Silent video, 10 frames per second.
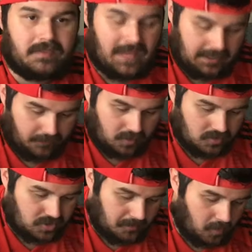Thank you for
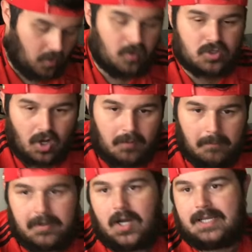constant support. Come on,
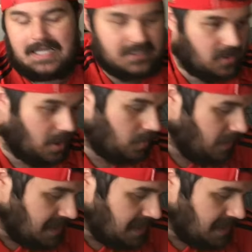Bayern. Let's go.